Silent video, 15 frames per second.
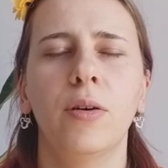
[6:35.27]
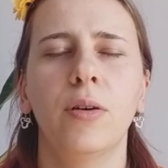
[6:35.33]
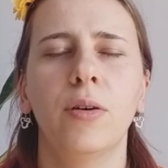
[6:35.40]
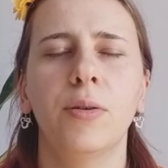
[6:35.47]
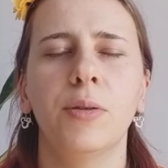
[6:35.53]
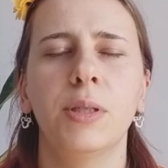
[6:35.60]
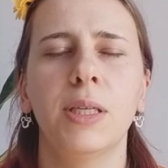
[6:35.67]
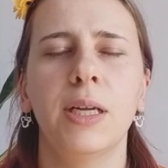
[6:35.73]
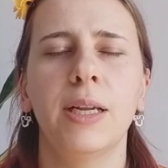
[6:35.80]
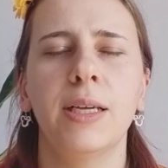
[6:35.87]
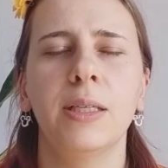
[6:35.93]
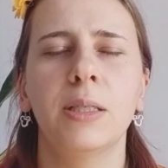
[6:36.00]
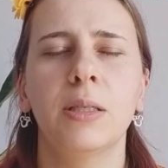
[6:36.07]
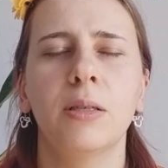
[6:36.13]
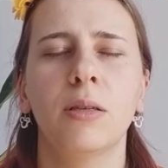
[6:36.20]
until
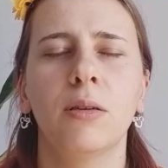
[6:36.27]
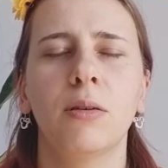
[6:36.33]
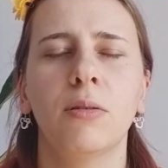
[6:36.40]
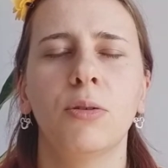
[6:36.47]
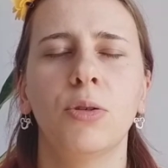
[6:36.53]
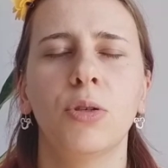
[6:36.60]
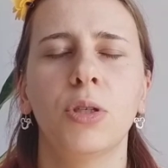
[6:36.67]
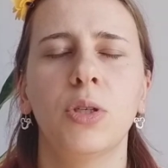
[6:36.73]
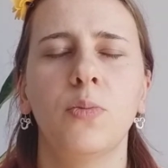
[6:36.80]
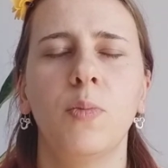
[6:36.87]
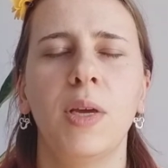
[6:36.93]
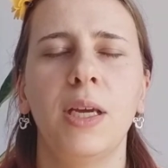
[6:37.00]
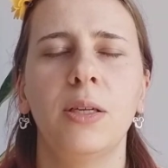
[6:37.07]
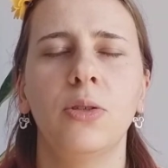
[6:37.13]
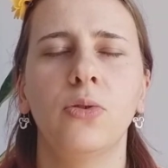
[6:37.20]
it's just a
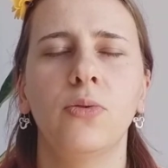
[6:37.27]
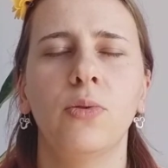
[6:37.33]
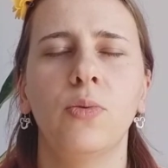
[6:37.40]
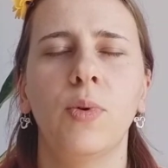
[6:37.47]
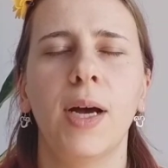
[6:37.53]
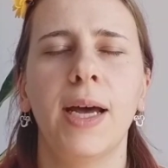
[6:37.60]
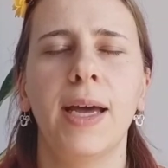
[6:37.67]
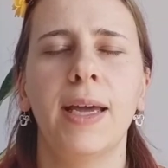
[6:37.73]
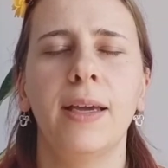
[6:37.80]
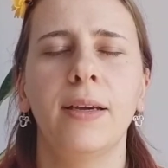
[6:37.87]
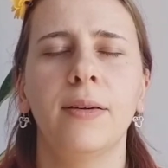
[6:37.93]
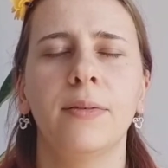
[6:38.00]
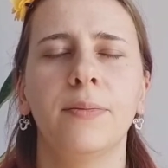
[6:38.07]
metre away,